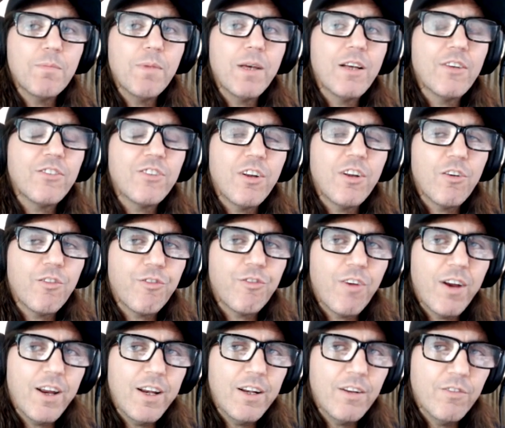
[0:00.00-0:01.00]
because they're
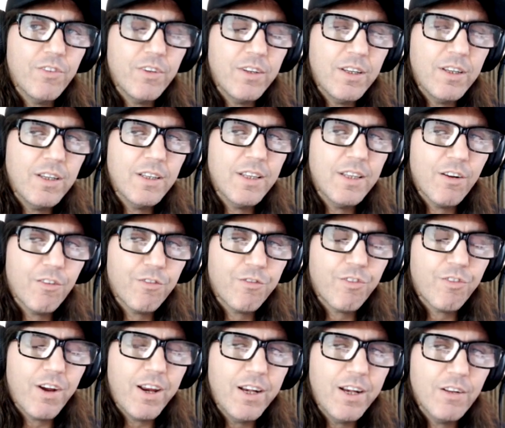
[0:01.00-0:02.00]
afraid of the they're
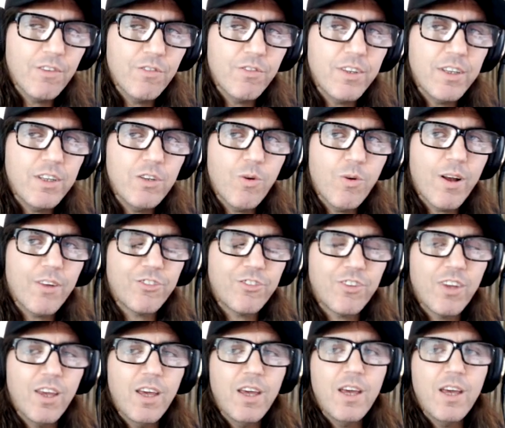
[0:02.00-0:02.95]
afraid of the U S